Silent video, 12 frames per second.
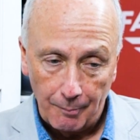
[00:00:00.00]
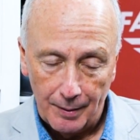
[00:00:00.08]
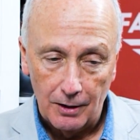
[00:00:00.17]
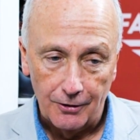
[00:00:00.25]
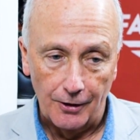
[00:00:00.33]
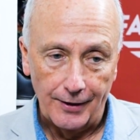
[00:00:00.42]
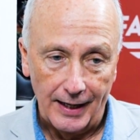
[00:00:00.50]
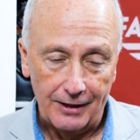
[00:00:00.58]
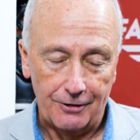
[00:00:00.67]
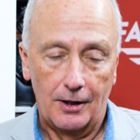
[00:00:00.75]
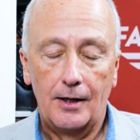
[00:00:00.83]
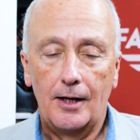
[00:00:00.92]
to build on that.
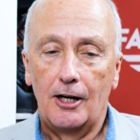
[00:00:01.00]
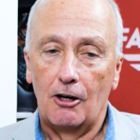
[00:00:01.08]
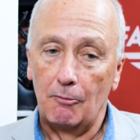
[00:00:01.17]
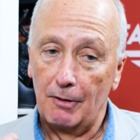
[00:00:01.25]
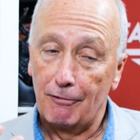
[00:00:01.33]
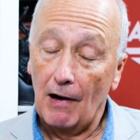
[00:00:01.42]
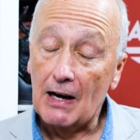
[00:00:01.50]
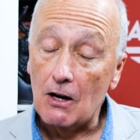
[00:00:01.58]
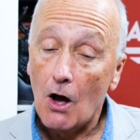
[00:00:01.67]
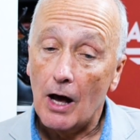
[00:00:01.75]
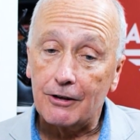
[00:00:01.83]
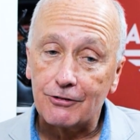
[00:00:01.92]
It would be very
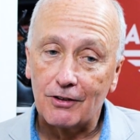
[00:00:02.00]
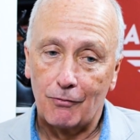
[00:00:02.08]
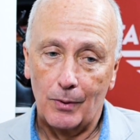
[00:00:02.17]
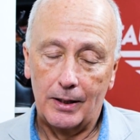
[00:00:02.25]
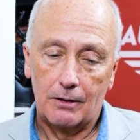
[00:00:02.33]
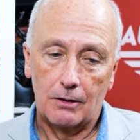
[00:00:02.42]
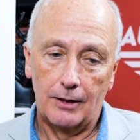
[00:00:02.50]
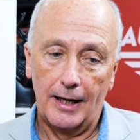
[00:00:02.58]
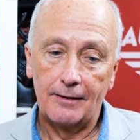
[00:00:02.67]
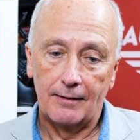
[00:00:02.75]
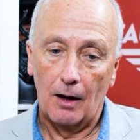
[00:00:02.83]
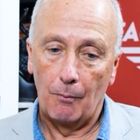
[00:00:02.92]
nice if we could
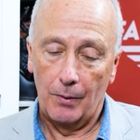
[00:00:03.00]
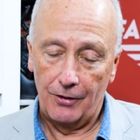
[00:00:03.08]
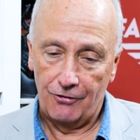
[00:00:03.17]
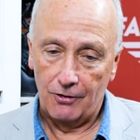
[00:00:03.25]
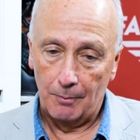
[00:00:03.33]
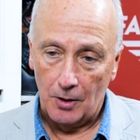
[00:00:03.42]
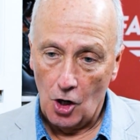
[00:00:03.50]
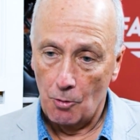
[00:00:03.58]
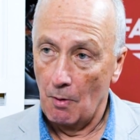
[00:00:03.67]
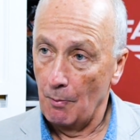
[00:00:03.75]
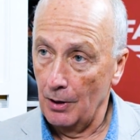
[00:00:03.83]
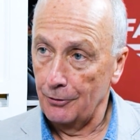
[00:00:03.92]
end up with some
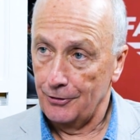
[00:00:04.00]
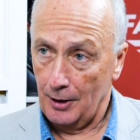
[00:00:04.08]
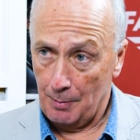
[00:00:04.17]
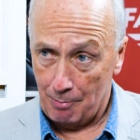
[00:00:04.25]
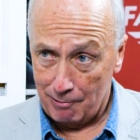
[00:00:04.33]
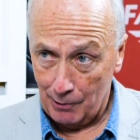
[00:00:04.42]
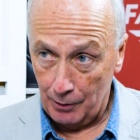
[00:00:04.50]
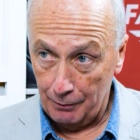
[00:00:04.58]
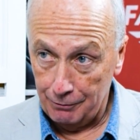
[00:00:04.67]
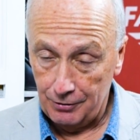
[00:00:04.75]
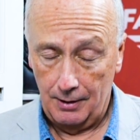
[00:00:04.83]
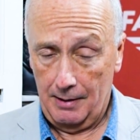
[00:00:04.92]
Commonwealth
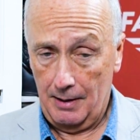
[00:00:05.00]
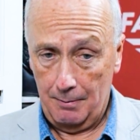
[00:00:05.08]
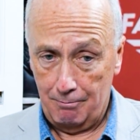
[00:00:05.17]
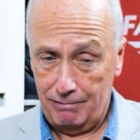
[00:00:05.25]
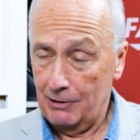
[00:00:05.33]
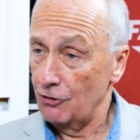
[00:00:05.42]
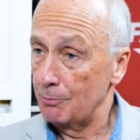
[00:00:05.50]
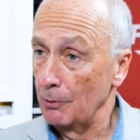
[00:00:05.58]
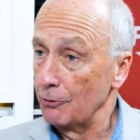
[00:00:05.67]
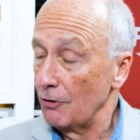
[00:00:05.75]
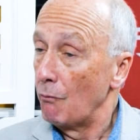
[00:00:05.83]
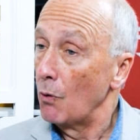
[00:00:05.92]
approved
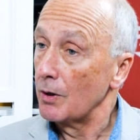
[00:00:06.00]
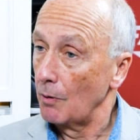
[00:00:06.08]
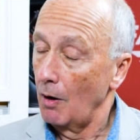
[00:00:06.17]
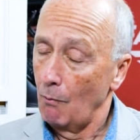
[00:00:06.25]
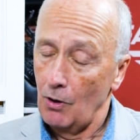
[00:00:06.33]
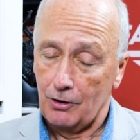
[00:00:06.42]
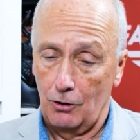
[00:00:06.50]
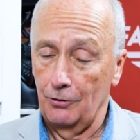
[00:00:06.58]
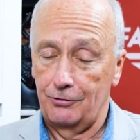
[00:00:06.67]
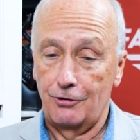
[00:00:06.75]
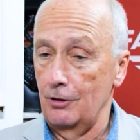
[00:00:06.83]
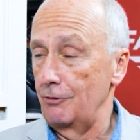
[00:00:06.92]
principles of what
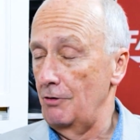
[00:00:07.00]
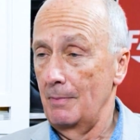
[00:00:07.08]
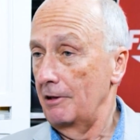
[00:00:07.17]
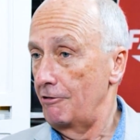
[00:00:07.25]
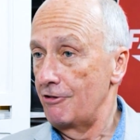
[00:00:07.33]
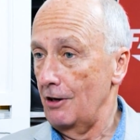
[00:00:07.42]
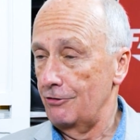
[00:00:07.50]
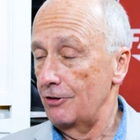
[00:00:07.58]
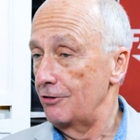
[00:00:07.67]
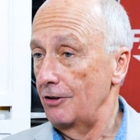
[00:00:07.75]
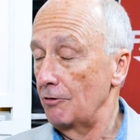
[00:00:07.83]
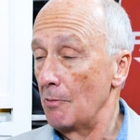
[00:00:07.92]
constitutes a military
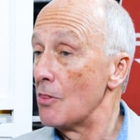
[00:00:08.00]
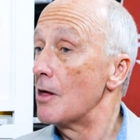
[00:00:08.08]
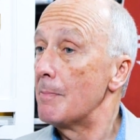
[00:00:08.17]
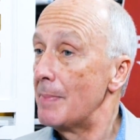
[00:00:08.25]
justice system, the